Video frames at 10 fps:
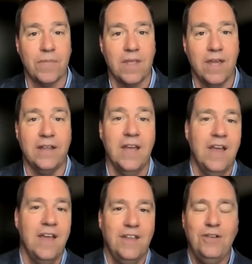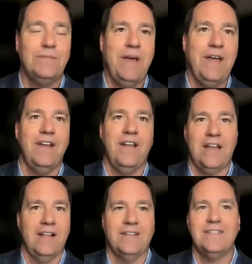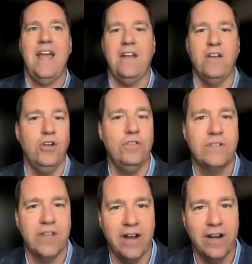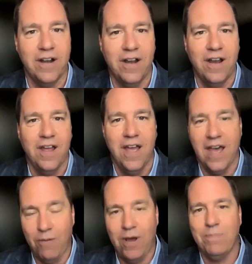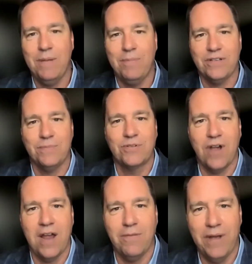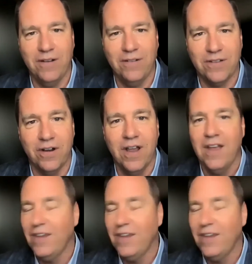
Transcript: Like you spend, like, let's say I had a newsletter and I want people to subscribe to my newsletter.